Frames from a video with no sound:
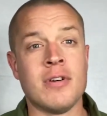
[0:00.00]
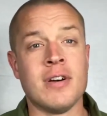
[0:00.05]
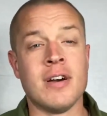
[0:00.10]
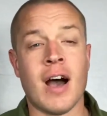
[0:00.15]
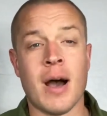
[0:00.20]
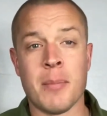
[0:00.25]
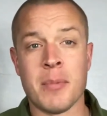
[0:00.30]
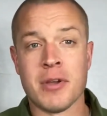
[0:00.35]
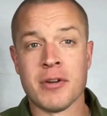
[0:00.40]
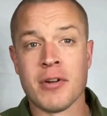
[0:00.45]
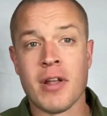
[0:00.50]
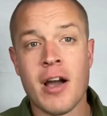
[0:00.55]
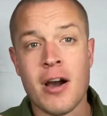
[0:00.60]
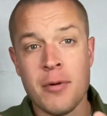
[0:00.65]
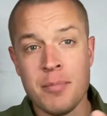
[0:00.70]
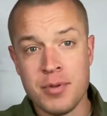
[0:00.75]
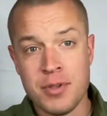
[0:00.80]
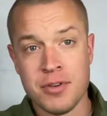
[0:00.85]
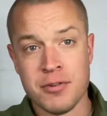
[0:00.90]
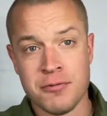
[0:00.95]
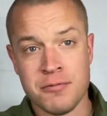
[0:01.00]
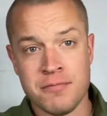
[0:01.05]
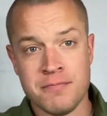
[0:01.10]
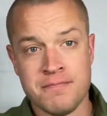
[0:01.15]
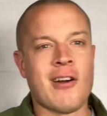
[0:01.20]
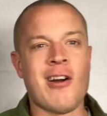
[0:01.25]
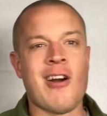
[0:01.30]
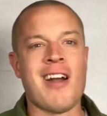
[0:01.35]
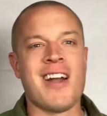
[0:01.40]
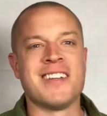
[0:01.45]
I'm here to help you.
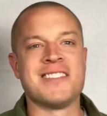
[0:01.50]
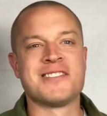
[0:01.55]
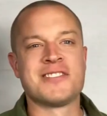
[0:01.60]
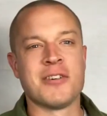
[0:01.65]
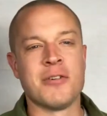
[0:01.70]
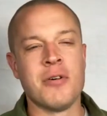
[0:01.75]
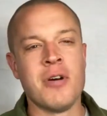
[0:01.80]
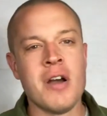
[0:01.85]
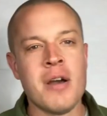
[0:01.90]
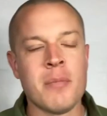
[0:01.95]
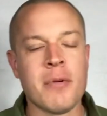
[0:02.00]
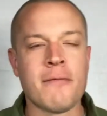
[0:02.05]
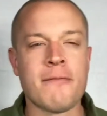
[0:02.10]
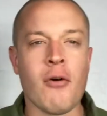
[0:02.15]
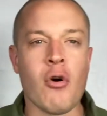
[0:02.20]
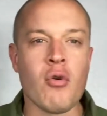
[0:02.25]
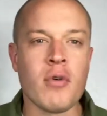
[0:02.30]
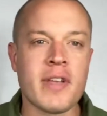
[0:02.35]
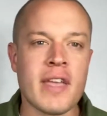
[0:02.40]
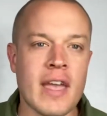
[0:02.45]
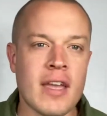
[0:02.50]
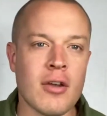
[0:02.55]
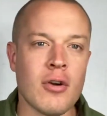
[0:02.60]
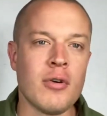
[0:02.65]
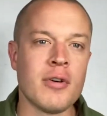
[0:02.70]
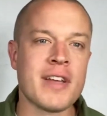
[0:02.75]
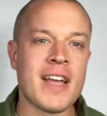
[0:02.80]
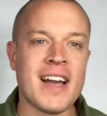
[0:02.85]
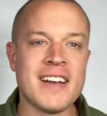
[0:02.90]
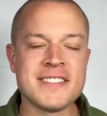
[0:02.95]
All right, so before we get
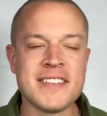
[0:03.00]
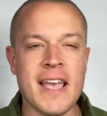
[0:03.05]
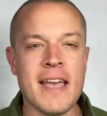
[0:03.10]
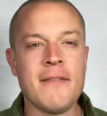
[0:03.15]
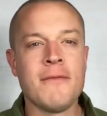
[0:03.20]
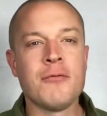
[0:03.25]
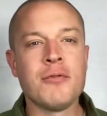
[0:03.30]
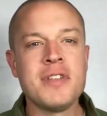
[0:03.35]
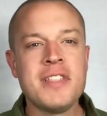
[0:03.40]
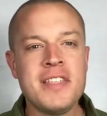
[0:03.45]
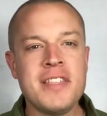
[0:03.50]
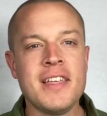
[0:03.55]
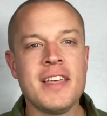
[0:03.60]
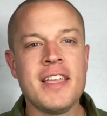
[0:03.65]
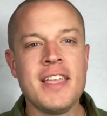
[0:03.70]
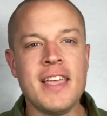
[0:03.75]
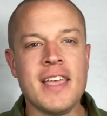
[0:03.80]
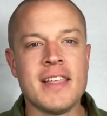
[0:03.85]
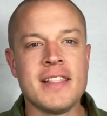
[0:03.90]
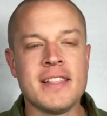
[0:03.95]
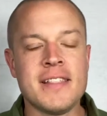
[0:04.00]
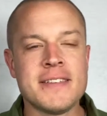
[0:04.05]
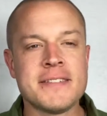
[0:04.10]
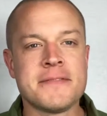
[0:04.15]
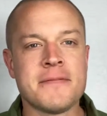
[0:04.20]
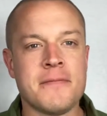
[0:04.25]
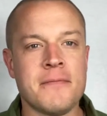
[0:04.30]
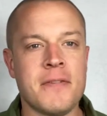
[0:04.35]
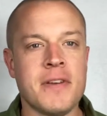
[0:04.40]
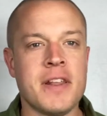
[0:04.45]
going, guys, everything in this
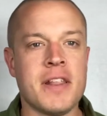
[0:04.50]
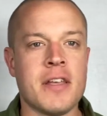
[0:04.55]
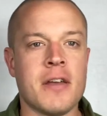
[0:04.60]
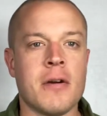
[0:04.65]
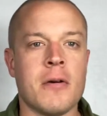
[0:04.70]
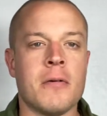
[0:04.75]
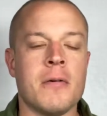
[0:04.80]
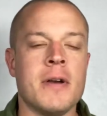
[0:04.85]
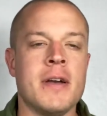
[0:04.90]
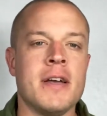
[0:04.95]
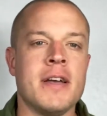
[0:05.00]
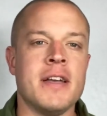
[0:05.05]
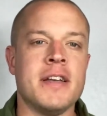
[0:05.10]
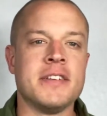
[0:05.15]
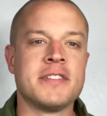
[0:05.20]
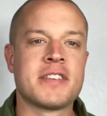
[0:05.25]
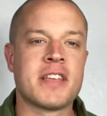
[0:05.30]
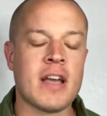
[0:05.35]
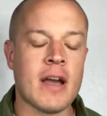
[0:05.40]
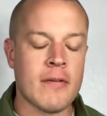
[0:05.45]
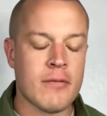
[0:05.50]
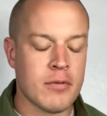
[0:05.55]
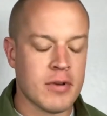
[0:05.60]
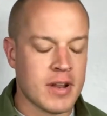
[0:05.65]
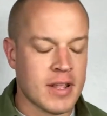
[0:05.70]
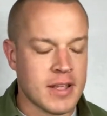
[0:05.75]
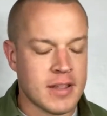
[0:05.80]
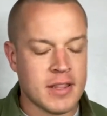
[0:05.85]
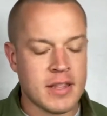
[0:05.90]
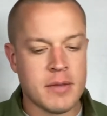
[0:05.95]
video is covered
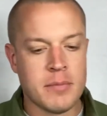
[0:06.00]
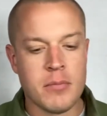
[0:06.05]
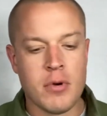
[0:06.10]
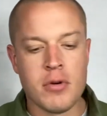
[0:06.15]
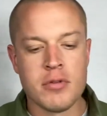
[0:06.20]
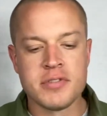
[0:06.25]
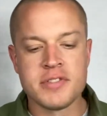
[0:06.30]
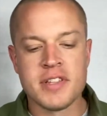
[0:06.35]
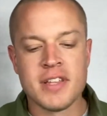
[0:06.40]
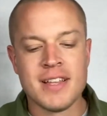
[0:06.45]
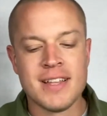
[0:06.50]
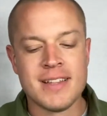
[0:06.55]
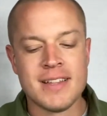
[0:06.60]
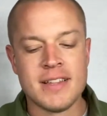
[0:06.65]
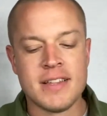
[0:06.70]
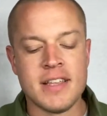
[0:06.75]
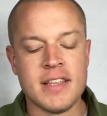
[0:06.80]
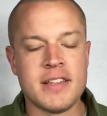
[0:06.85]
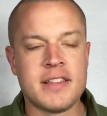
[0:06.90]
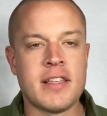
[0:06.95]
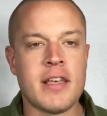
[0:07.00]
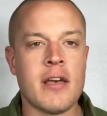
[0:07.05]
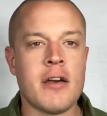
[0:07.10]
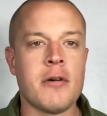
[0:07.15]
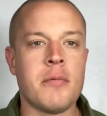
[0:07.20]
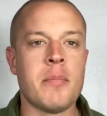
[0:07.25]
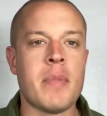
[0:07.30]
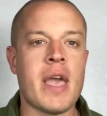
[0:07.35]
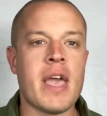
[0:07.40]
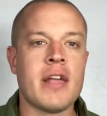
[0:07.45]
in the most
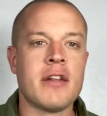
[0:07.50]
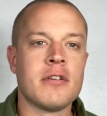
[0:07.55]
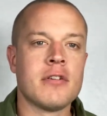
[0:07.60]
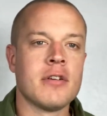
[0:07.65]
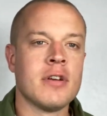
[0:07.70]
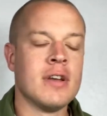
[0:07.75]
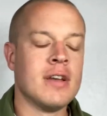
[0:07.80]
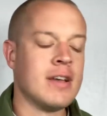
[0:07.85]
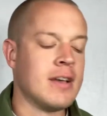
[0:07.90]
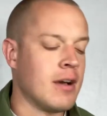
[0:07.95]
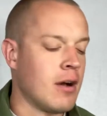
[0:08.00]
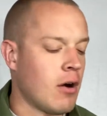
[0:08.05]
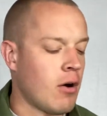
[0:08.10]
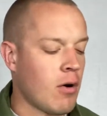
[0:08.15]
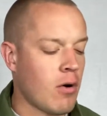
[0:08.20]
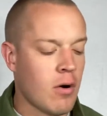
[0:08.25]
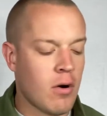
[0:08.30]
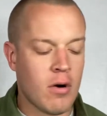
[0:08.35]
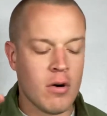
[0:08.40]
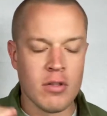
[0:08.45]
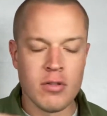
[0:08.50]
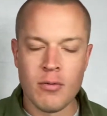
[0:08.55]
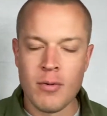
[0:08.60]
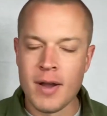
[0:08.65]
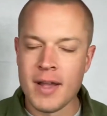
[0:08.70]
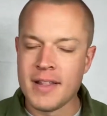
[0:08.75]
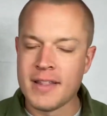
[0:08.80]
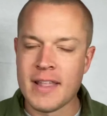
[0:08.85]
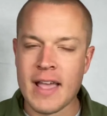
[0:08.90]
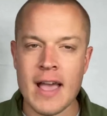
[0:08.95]
detailed manner, all the
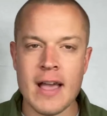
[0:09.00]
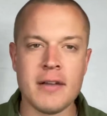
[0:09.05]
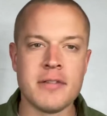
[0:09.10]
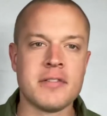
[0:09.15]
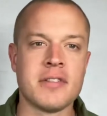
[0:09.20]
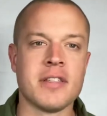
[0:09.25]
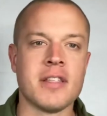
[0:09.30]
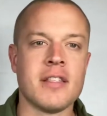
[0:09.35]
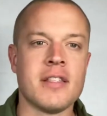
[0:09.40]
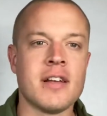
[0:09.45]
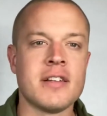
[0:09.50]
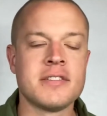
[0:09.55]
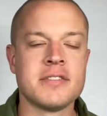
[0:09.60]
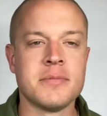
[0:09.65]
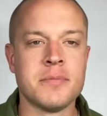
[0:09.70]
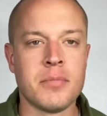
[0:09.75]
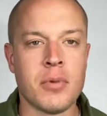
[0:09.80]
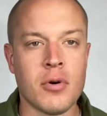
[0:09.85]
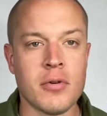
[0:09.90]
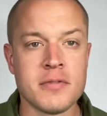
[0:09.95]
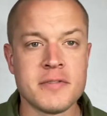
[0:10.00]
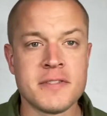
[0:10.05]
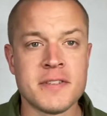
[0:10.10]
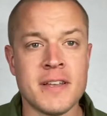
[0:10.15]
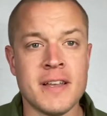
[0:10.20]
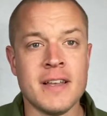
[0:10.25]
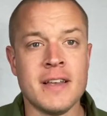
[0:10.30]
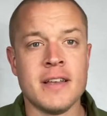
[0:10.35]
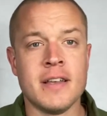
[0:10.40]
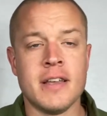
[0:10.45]
way down to the nuts and bolts
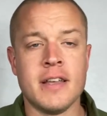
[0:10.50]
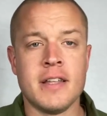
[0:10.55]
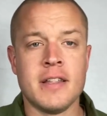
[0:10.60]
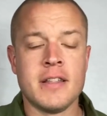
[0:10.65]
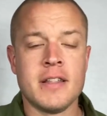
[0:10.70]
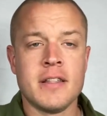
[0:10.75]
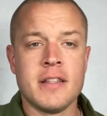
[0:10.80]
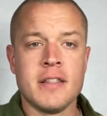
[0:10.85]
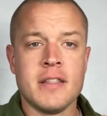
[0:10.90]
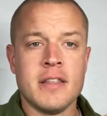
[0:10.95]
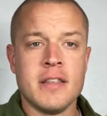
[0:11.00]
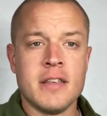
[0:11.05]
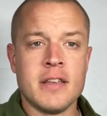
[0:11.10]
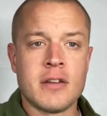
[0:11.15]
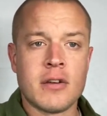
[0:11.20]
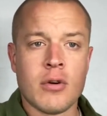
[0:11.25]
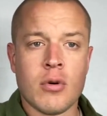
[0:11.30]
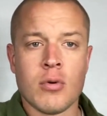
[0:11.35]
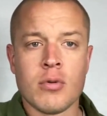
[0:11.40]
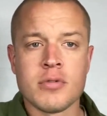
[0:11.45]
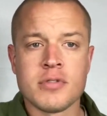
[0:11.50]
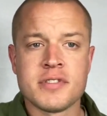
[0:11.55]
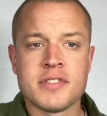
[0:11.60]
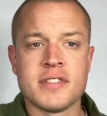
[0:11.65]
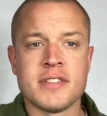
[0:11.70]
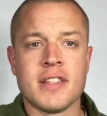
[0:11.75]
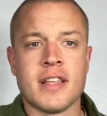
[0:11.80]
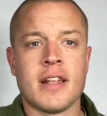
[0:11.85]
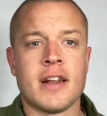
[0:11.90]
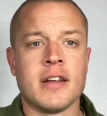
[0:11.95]
in the course
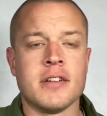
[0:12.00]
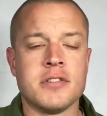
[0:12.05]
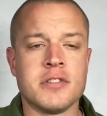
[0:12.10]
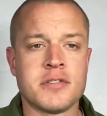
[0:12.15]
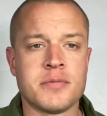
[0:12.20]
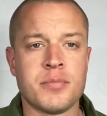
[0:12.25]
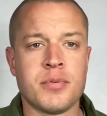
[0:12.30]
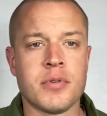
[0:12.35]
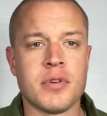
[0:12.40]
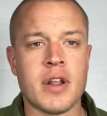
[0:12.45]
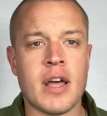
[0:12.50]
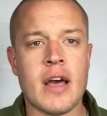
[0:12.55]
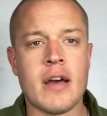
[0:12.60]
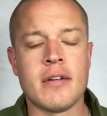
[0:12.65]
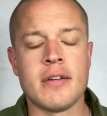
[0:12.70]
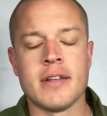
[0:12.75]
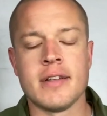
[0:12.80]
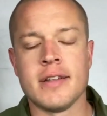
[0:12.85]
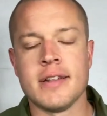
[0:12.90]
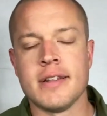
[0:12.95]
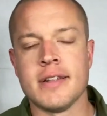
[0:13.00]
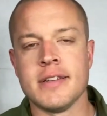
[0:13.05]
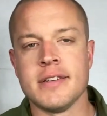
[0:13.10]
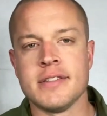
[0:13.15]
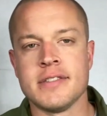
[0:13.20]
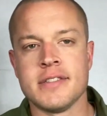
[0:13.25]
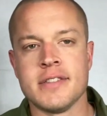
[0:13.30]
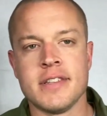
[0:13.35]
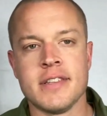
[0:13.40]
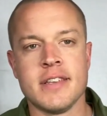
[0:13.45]
that I just put out. It
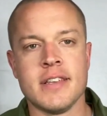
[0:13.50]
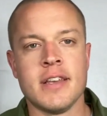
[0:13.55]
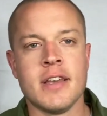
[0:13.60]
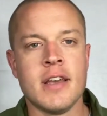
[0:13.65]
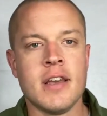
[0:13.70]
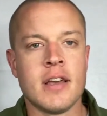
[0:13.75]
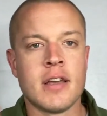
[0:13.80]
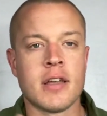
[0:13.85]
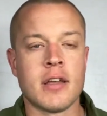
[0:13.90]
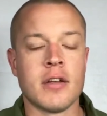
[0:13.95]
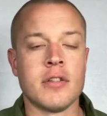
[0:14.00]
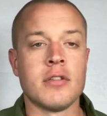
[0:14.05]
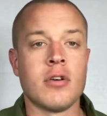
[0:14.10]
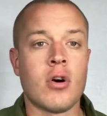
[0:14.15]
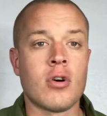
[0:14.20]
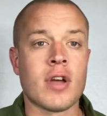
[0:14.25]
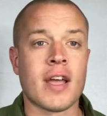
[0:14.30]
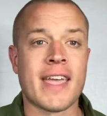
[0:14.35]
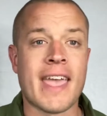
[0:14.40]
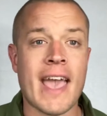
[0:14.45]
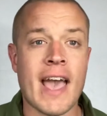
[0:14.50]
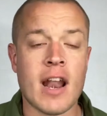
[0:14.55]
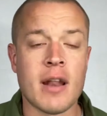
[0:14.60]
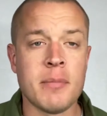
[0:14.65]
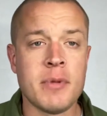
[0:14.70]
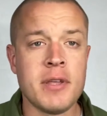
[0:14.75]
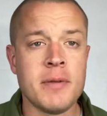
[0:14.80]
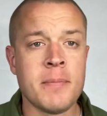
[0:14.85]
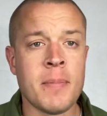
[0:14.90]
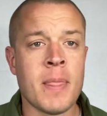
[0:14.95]
is the Gun Dog
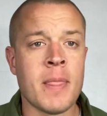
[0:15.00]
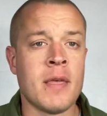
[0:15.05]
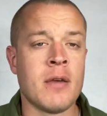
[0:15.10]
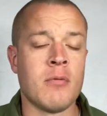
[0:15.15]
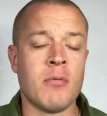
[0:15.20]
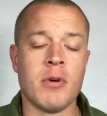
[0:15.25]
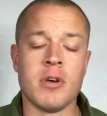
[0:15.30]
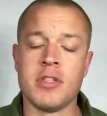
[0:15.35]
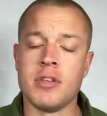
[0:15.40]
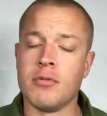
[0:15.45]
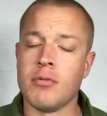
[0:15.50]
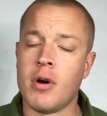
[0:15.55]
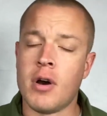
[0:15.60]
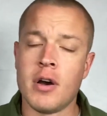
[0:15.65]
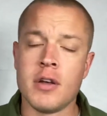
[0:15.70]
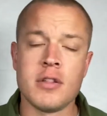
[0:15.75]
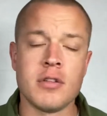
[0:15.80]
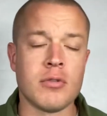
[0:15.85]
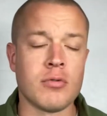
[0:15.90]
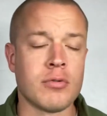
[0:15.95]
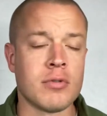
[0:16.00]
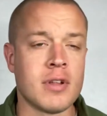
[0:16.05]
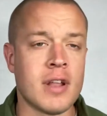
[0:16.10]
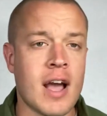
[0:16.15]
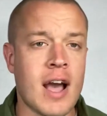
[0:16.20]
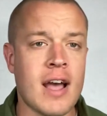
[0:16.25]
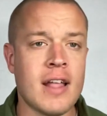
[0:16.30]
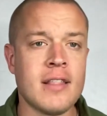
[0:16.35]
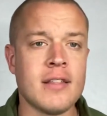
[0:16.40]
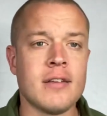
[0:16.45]
Academy. Whether you hunt or
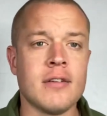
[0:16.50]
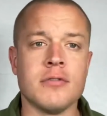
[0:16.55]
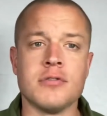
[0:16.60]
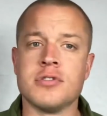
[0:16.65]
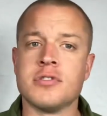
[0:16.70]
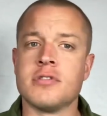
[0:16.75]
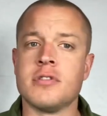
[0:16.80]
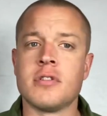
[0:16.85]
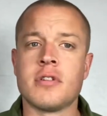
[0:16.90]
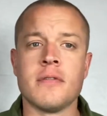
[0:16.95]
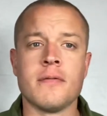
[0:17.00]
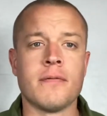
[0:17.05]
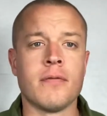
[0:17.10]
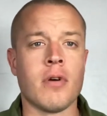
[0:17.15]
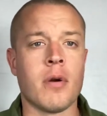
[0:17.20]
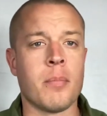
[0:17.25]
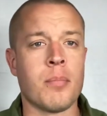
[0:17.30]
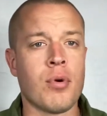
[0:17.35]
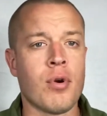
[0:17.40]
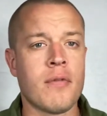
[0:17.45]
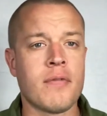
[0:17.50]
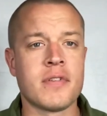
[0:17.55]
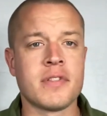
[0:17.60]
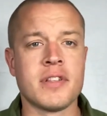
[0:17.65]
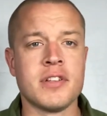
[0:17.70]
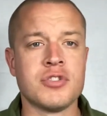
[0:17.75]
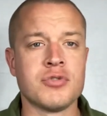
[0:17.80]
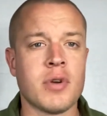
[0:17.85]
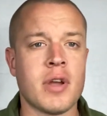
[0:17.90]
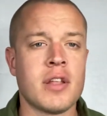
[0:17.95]
not, or just looking for a perfectly
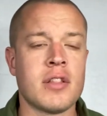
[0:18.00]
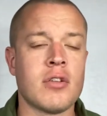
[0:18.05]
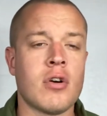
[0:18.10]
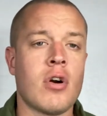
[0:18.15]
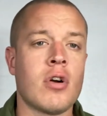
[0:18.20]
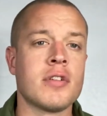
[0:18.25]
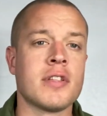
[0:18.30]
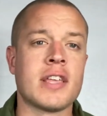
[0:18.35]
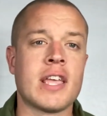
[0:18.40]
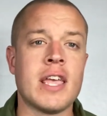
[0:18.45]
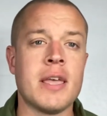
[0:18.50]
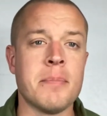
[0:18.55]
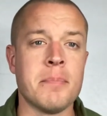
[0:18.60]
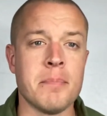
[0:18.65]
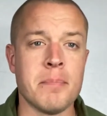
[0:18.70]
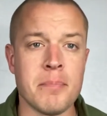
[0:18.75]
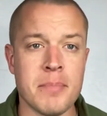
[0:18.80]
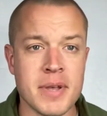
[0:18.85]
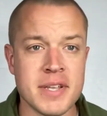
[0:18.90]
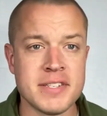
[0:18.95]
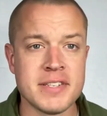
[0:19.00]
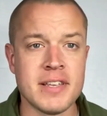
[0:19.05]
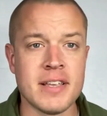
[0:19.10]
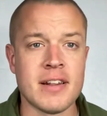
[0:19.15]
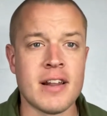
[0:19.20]
trained dog to keep them busy and